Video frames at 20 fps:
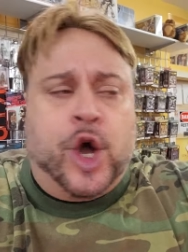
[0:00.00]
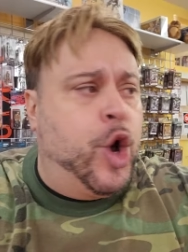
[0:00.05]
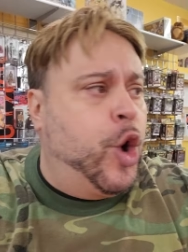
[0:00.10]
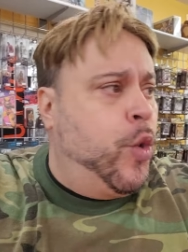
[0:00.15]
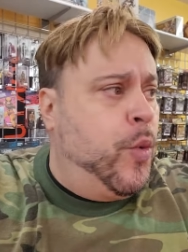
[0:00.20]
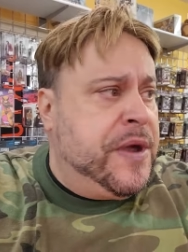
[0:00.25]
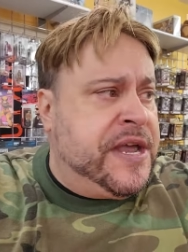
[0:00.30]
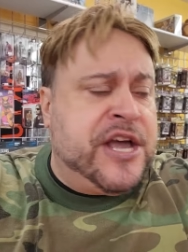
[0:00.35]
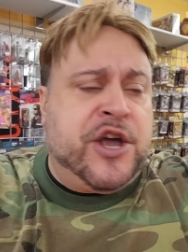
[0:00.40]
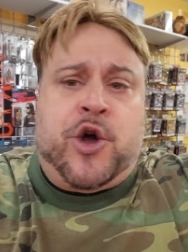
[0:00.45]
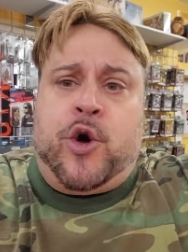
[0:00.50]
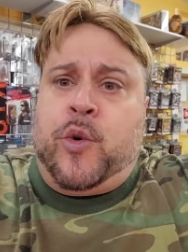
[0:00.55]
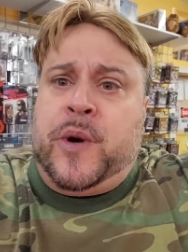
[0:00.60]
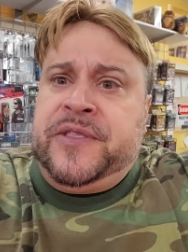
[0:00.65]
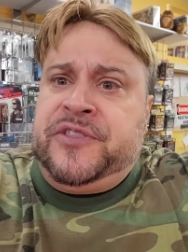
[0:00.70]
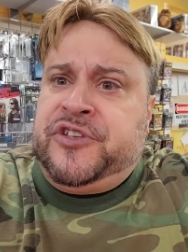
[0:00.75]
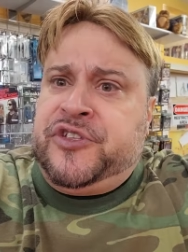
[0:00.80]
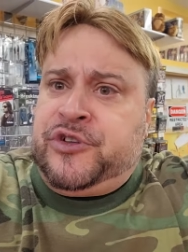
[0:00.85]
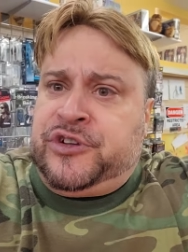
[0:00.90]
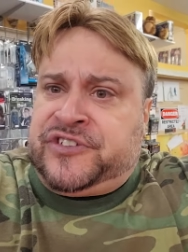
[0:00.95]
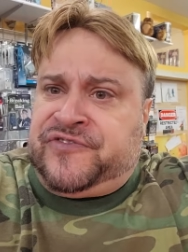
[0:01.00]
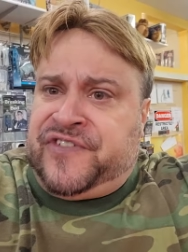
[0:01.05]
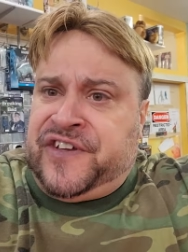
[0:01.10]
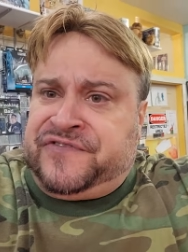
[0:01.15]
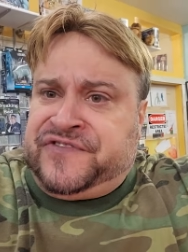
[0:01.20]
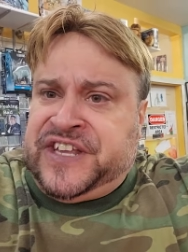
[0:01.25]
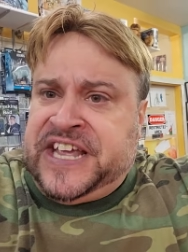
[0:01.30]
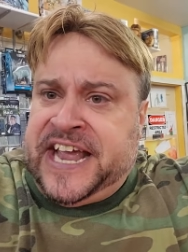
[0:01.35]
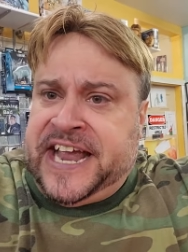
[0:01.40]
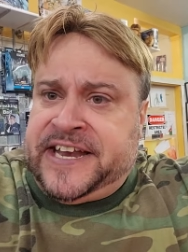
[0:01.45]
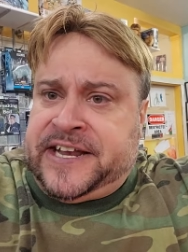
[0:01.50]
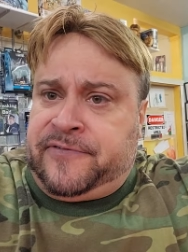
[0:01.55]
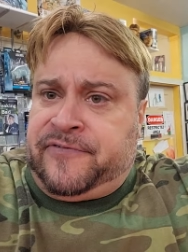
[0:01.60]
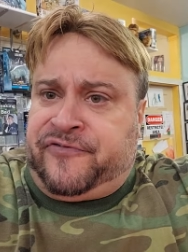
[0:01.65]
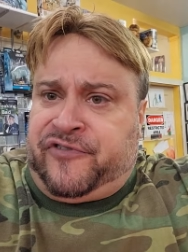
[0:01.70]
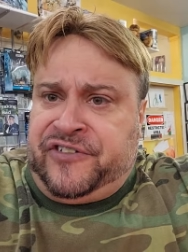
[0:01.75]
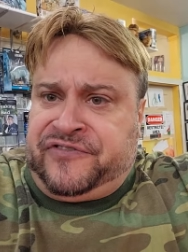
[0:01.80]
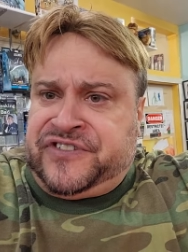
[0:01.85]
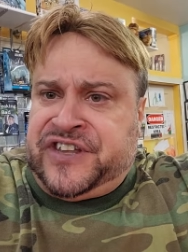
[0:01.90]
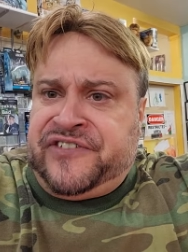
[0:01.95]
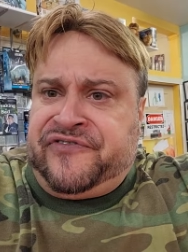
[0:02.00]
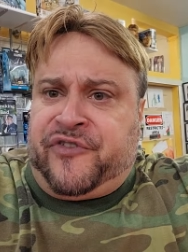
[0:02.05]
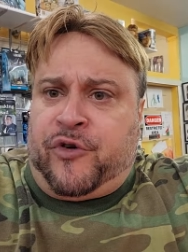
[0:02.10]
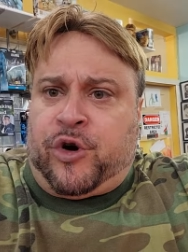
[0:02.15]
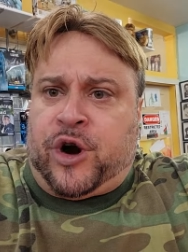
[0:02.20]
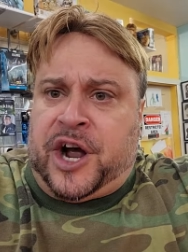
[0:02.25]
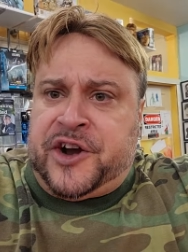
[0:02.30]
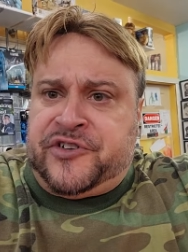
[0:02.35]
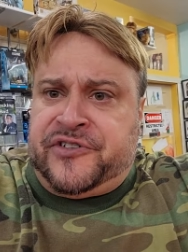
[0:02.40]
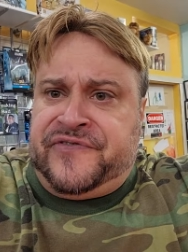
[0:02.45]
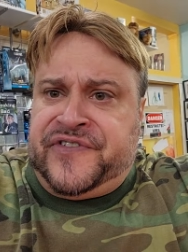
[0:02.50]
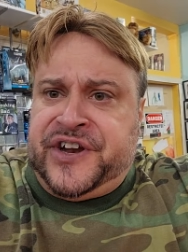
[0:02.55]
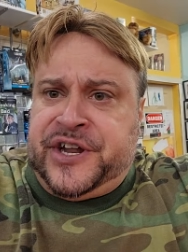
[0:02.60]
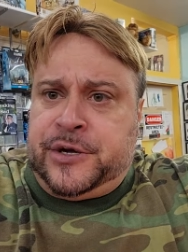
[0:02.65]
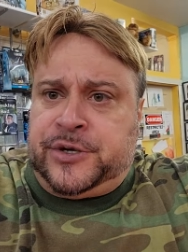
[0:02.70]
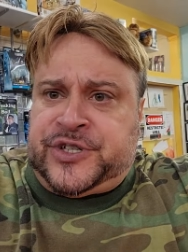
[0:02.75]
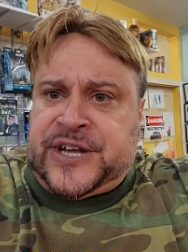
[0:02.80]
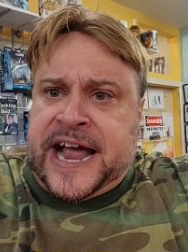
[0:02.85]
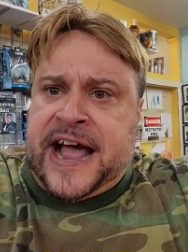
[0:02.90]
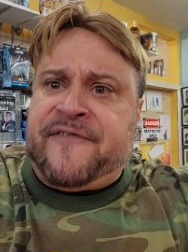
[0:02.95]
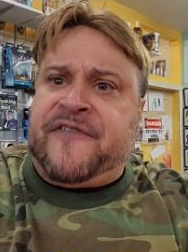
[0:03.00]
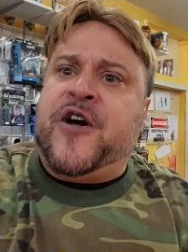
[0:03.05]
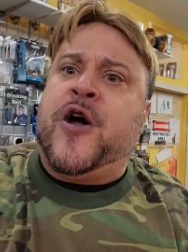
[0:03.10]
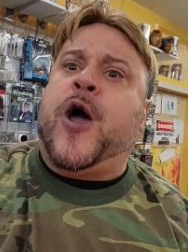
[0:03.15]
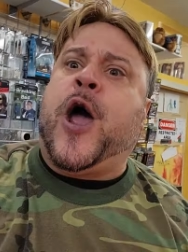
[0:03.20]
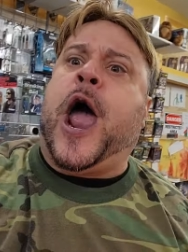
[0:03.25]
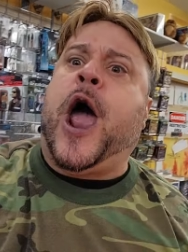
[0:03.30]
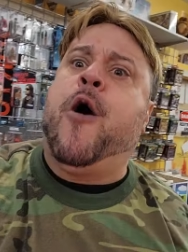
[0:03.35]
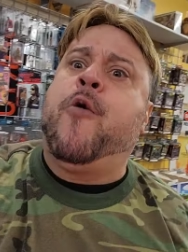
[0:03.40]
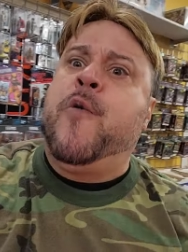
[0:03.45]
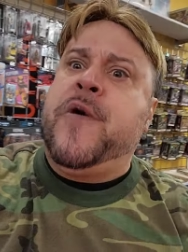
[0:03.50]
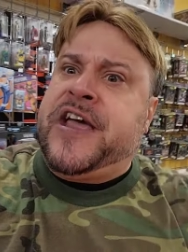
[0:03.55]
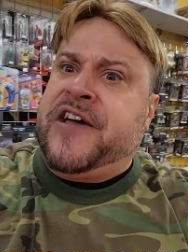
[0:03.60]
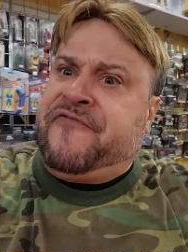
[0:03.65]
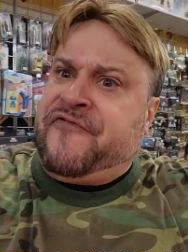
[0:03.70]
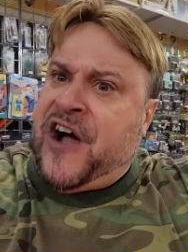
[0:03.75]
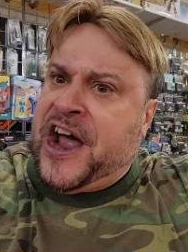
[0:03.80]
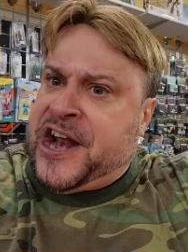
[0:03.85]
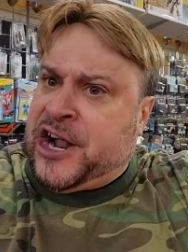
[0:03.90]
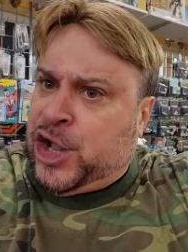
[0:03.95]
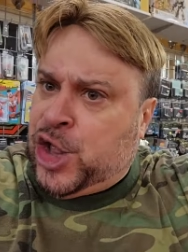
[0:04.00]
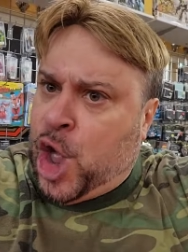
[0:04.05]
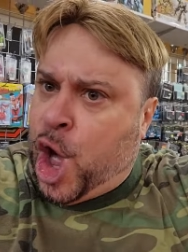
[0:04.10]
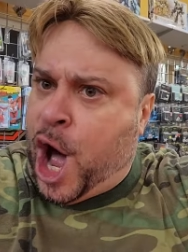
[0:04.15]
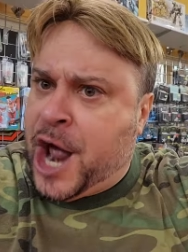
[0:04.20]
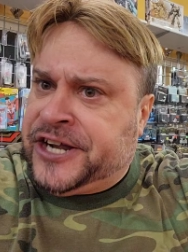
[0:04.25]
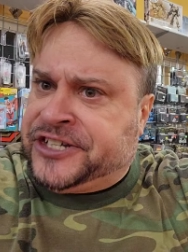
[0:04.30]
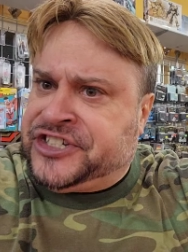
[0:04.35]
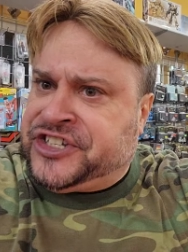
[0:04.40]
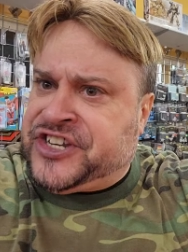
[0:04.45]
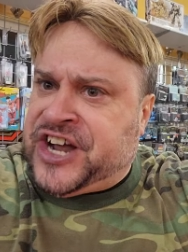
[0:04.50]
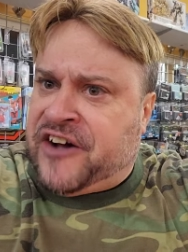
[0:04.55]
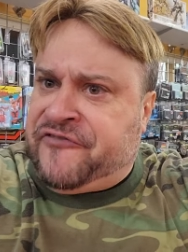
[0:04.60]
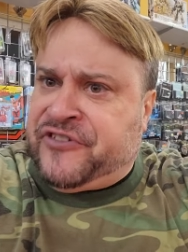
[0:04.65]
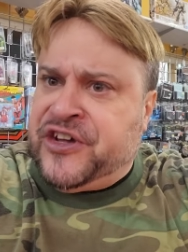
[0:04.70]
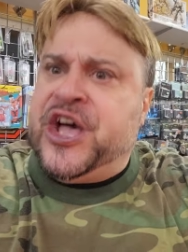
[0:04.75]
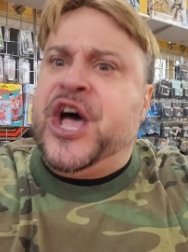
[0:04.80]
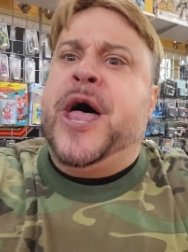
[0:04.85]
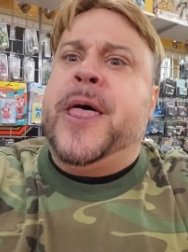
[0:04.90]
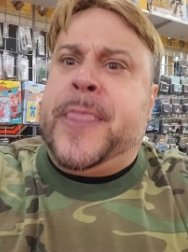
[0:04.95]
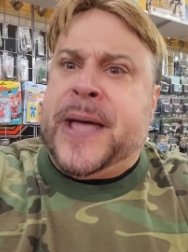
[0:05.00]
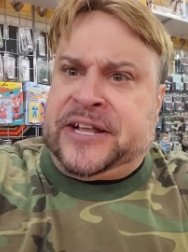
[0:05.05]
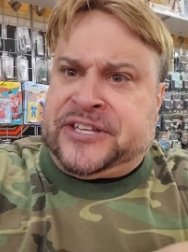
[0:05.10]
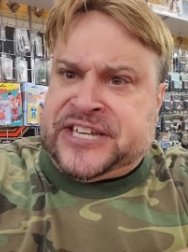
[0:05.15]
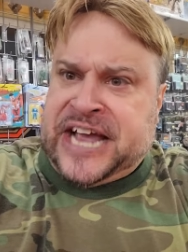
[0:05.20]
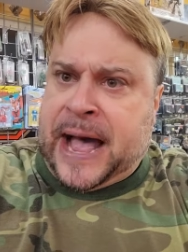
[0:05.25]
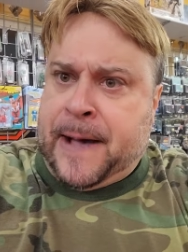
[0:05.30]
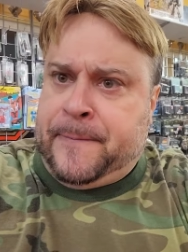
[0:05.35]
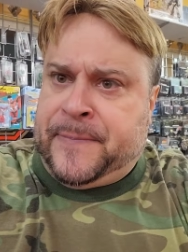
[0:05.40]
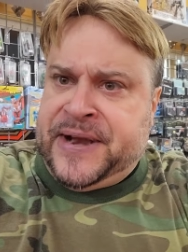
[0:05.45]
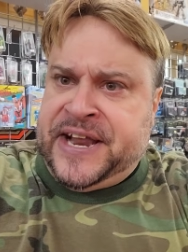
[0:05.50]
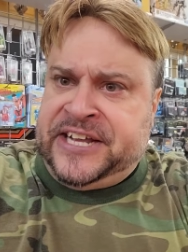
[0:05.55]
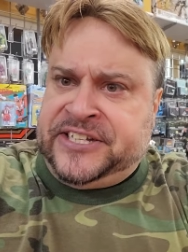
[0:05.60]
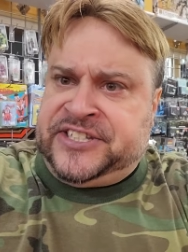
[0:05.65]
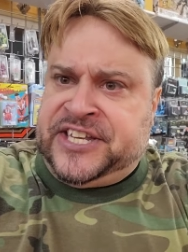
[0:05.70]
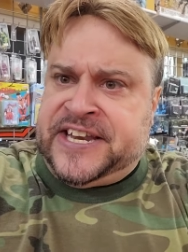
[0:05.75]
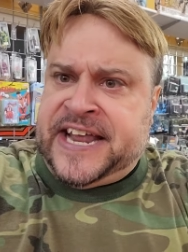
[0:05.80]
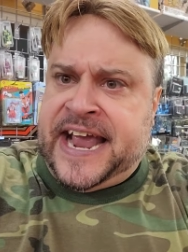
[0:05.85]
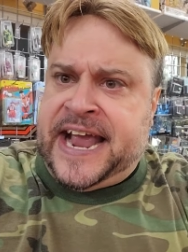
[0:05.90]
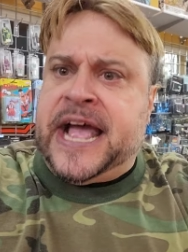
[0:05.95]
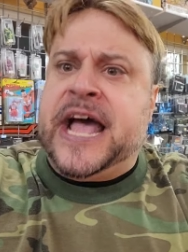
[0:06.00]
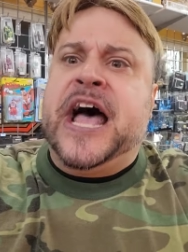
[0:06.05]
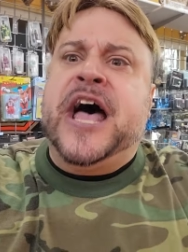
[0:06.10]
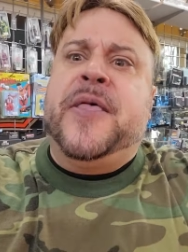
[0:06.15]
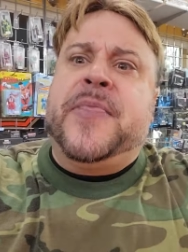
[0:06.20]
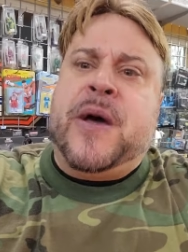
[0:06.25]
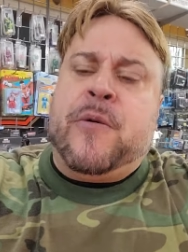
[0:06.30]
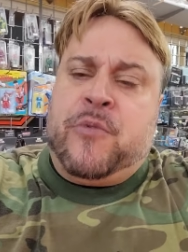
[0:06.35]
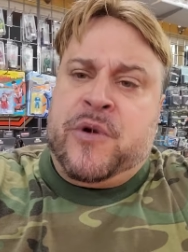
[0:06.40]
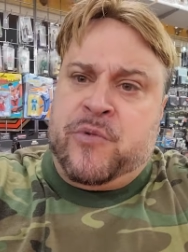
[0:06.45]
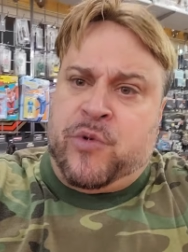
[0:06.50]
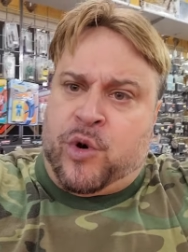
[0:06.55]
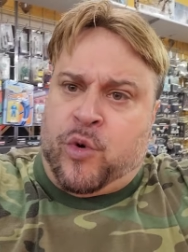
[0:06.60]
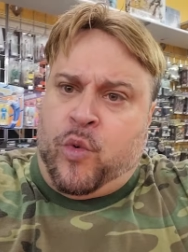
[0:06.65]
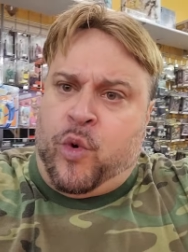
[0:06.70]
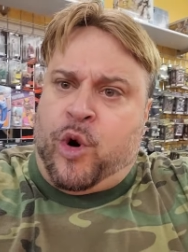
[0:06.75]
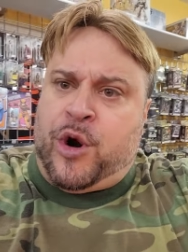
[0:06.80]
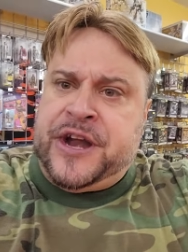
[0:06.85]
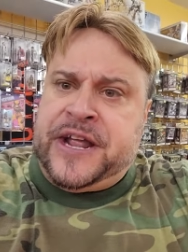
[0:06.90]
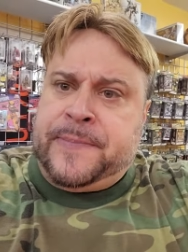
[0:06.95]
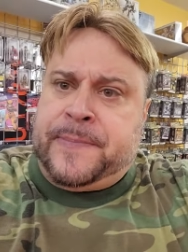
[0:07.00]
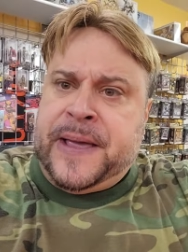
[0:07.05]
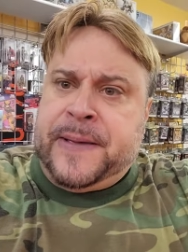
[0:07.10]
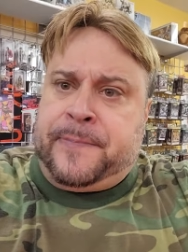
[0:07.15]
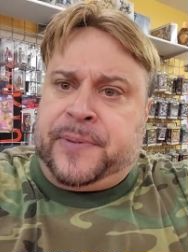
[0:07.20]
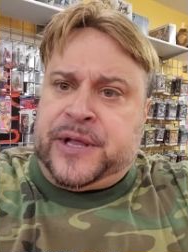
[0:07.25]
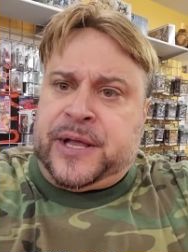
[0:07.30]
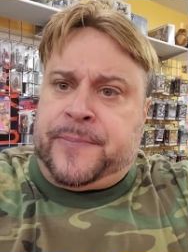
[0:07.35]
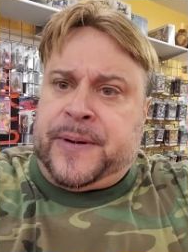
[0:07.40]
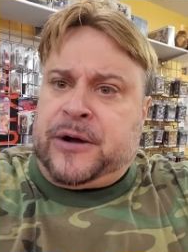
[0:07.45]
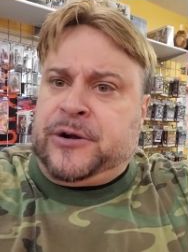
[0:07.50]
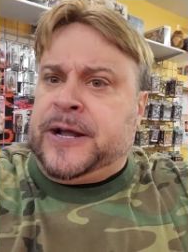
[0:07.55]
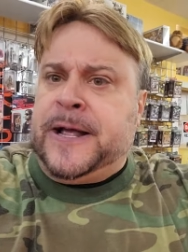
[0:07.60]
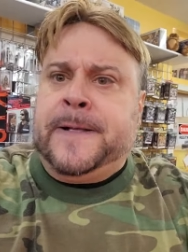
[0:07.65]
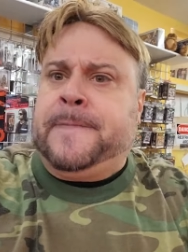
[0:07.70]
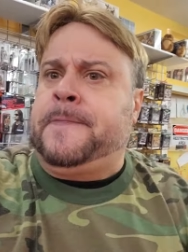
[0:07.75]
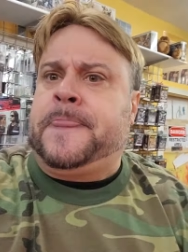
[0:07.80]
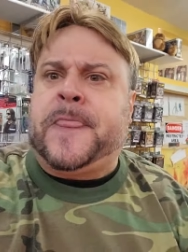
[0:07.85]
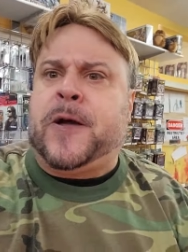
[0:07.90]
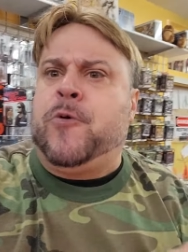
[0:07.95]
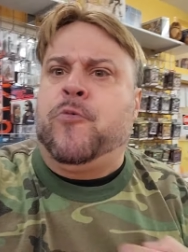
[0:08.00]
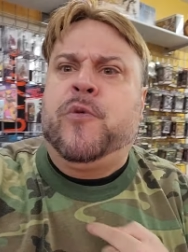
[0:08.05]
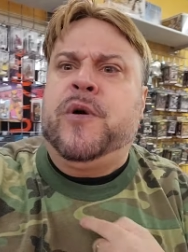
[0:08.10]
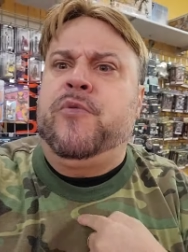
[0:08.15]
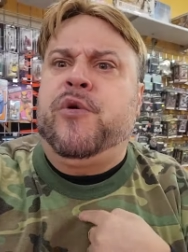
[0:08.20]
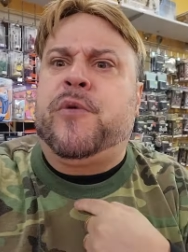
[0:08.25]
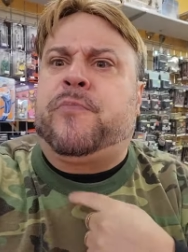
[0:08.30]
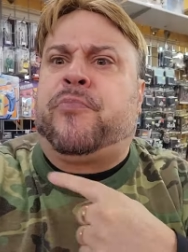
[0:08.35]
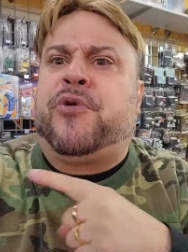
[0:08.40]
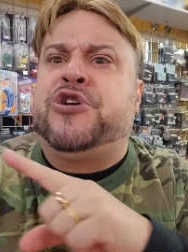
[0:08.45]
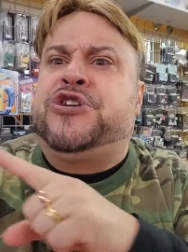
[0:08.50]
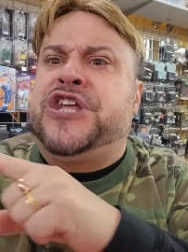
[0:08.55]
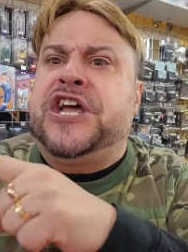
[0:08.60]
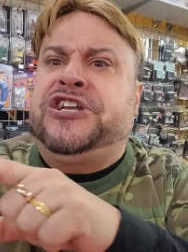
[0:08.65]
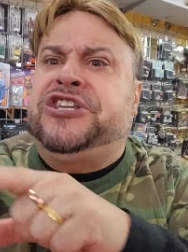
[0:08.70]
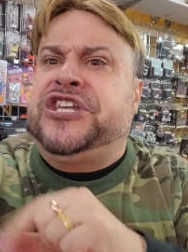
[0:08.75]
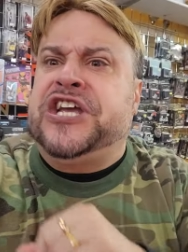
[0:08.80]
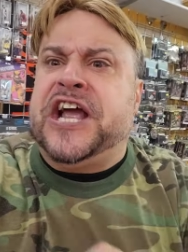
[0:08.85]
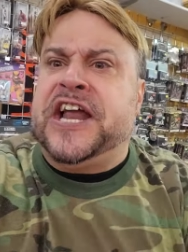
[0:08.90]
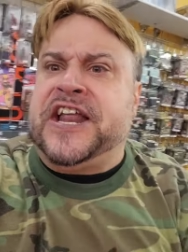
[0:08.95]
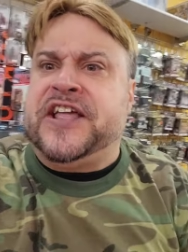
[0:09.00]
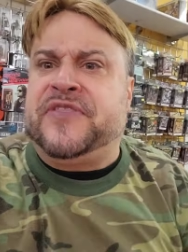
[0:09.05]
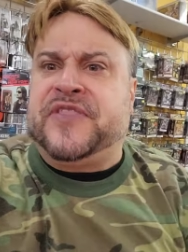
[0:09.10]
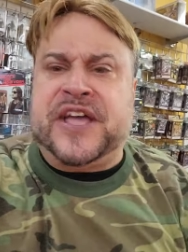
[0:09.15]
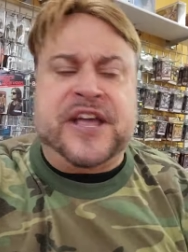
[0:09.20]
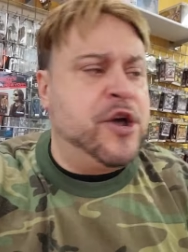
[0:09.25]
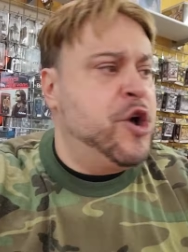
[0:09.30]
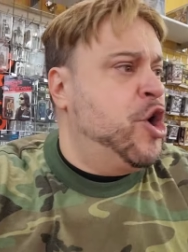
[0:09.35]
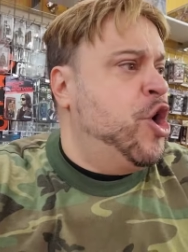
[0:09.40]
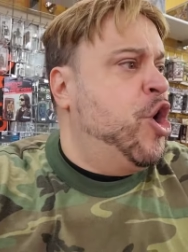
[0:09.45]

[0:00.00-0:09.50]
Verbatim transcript: We could go into those 58, 5400 videos I have, and we could find a lot of stuff that's happening today that we were warning people about. We weren't predicting anything.